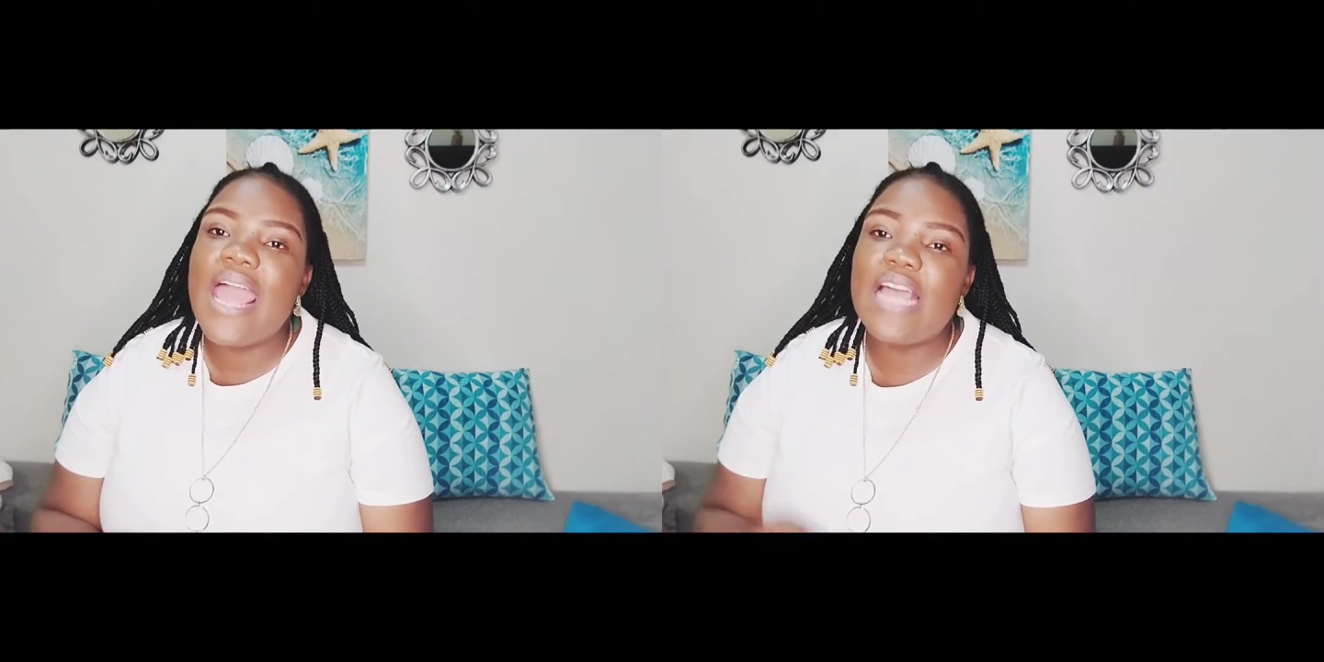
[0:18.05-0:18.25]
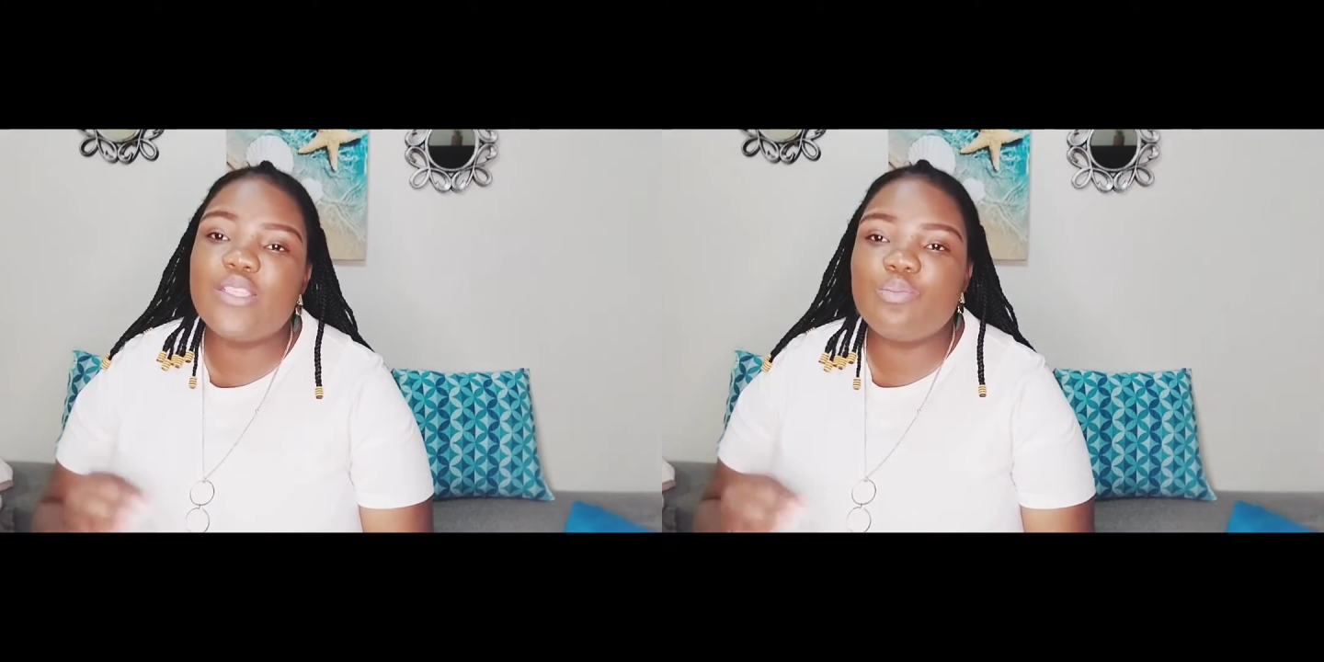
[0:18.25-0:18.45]

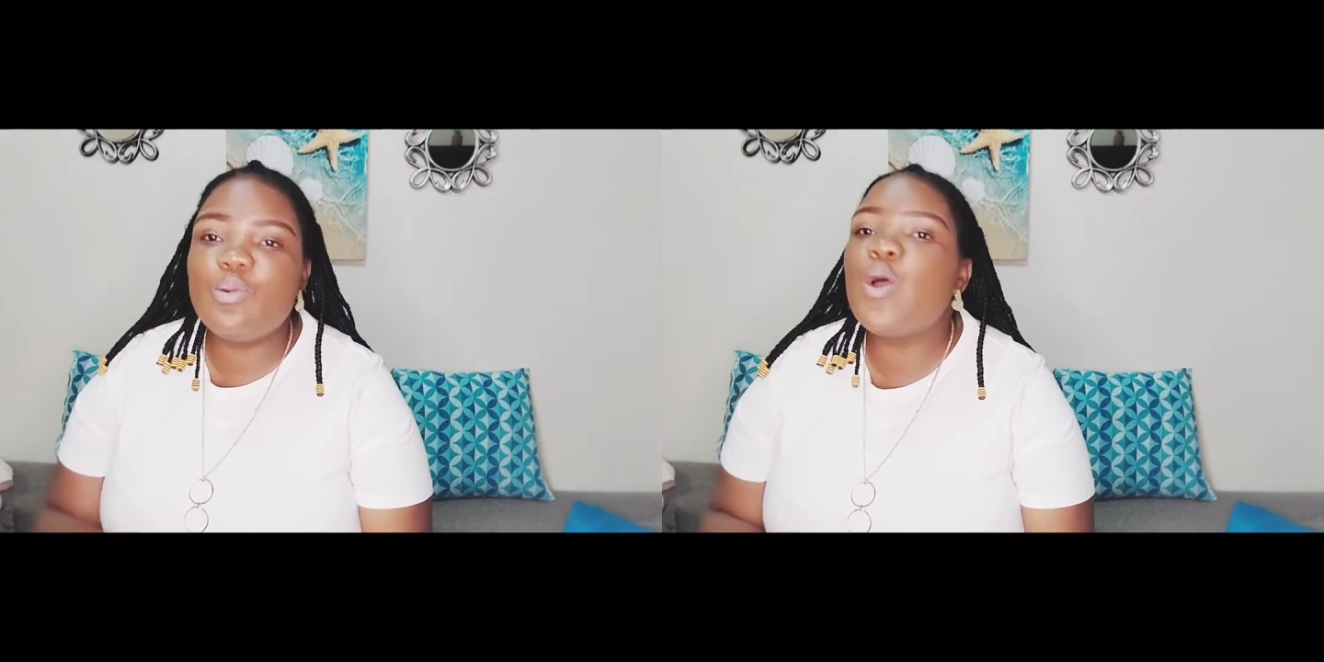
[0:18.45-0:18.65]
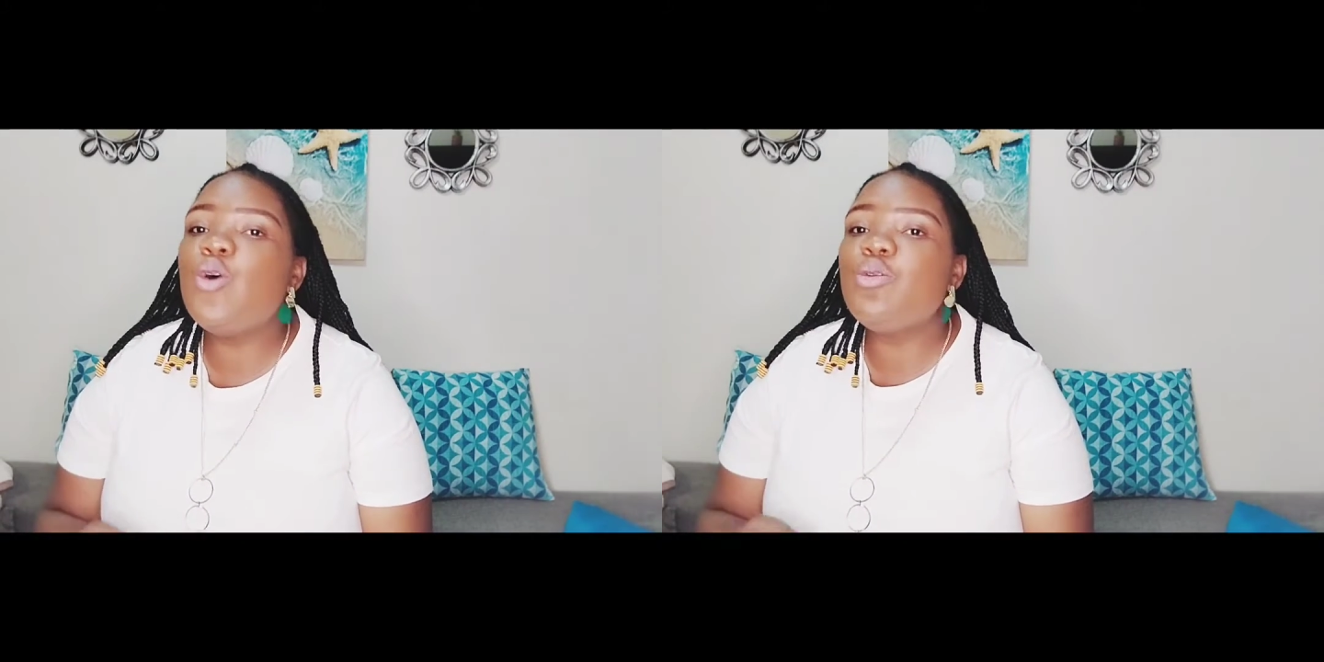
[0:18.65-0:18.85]
has
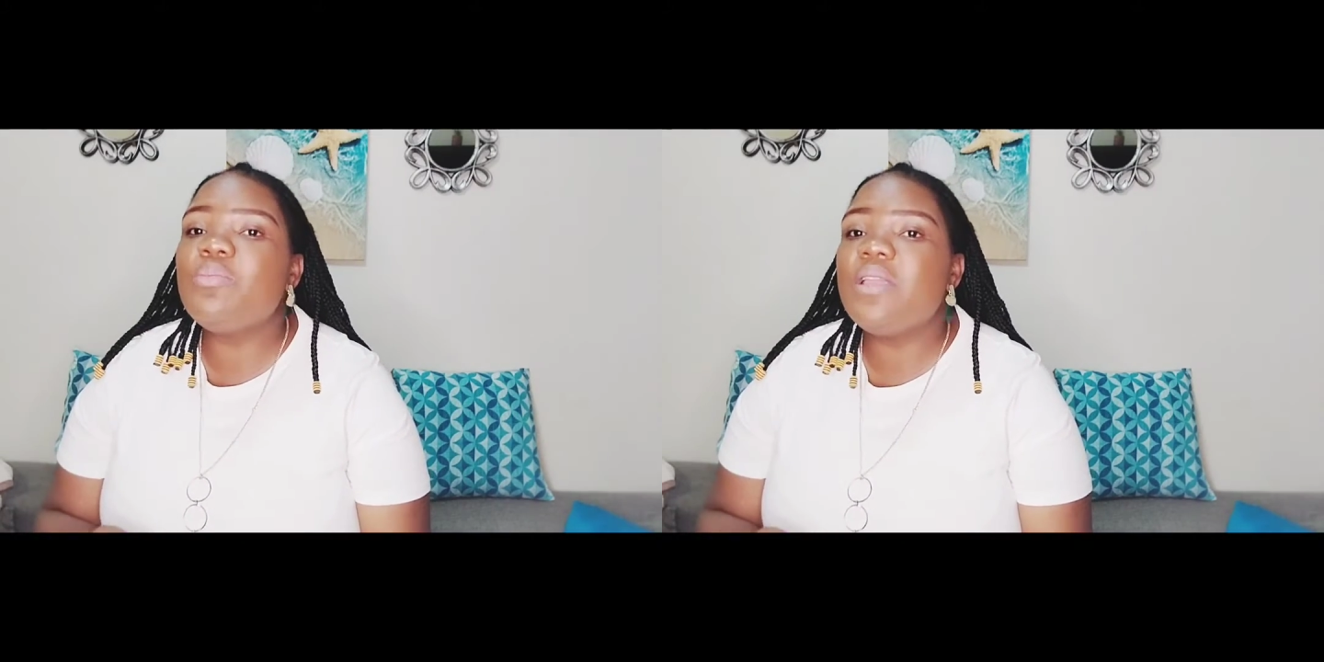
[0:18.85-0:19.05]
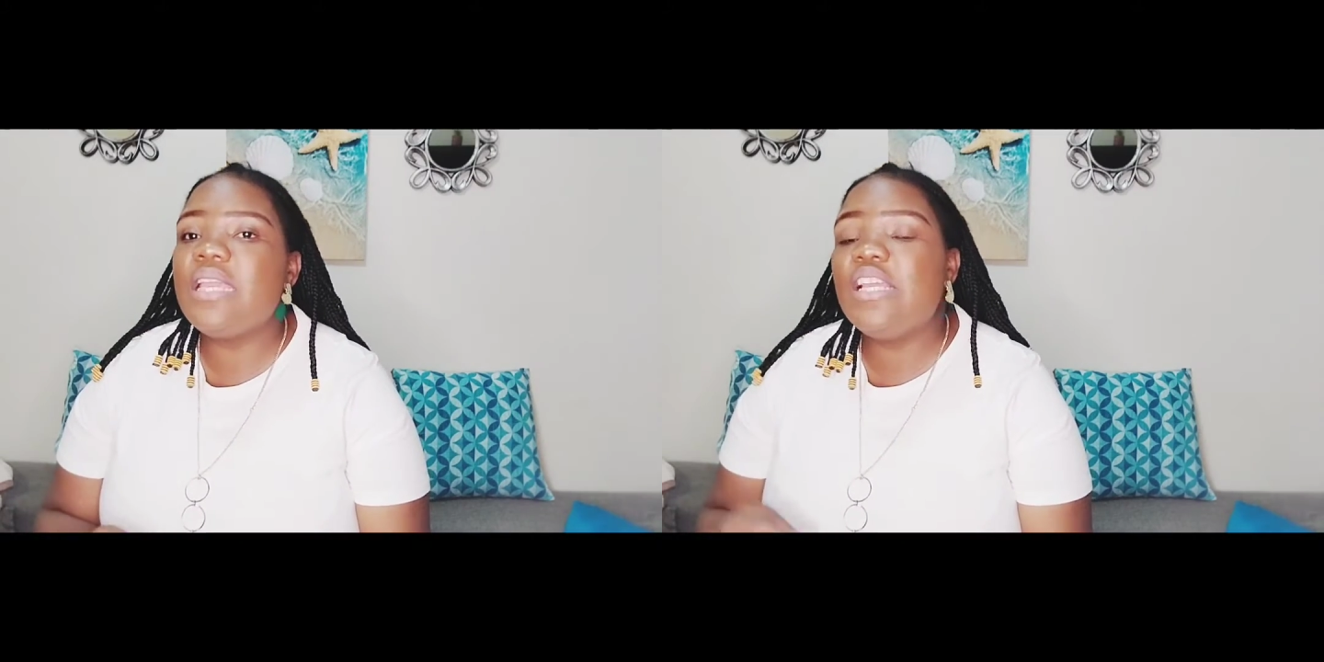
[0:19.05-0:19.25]
blown
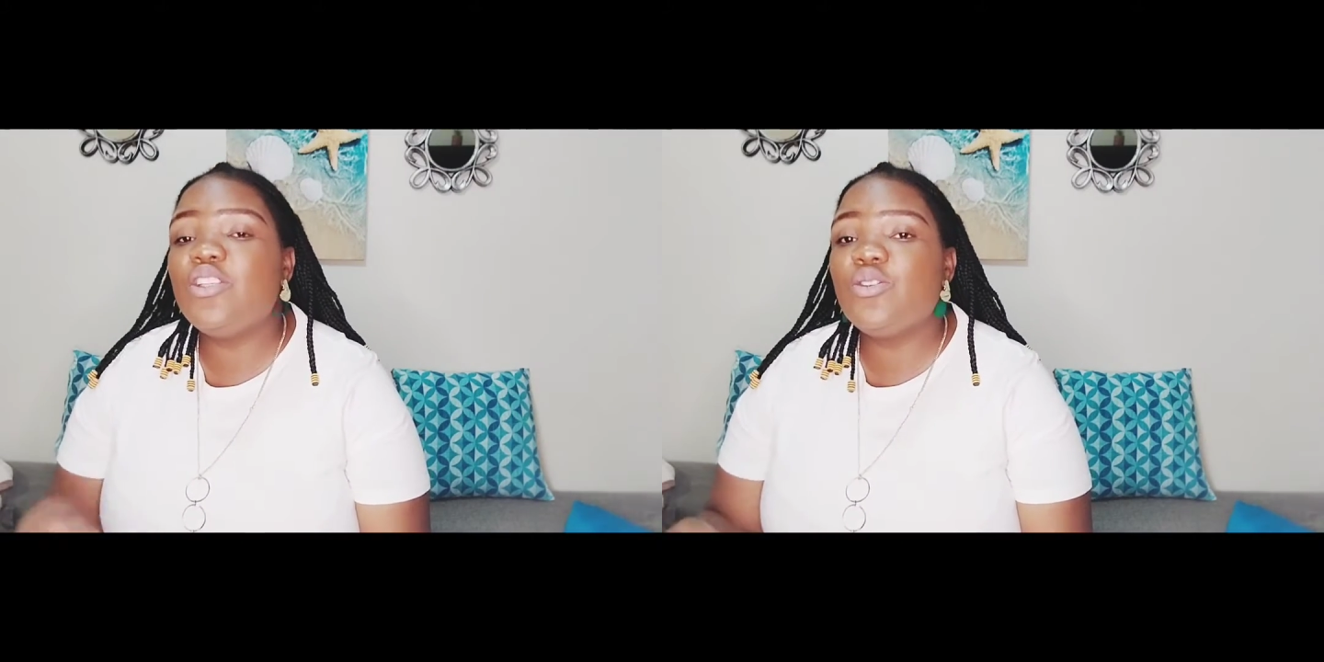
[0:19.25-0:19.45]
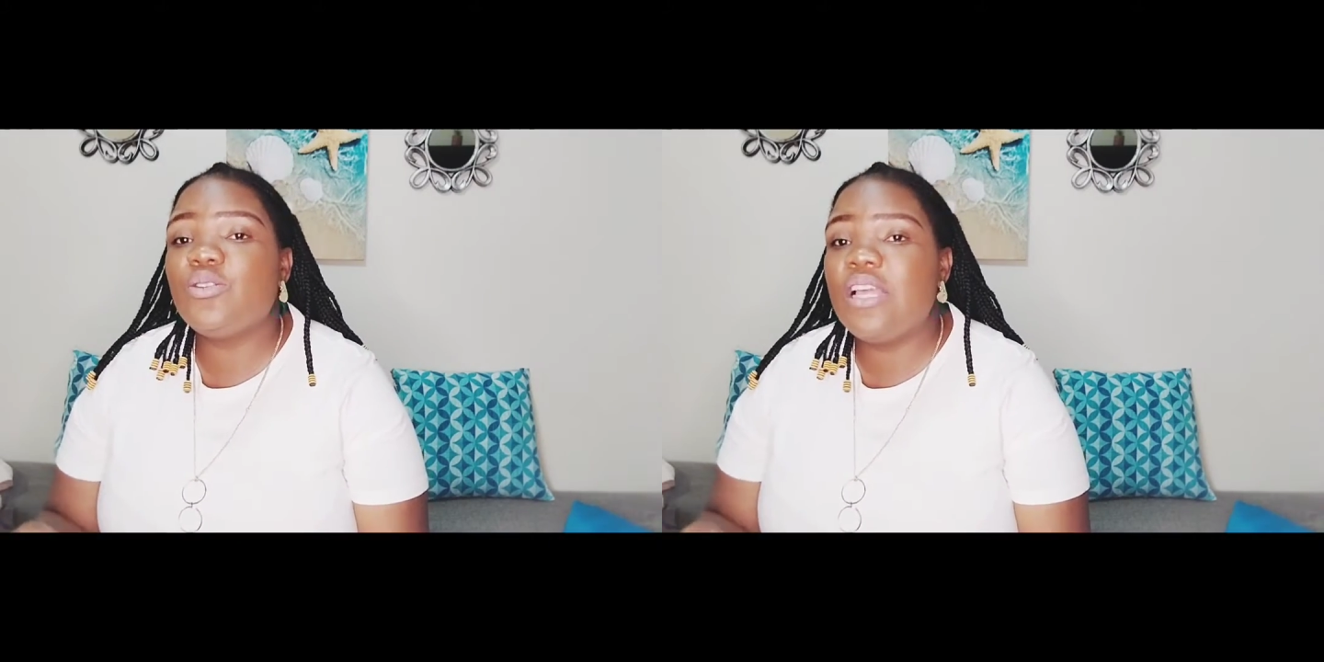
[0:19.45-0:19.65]
me into,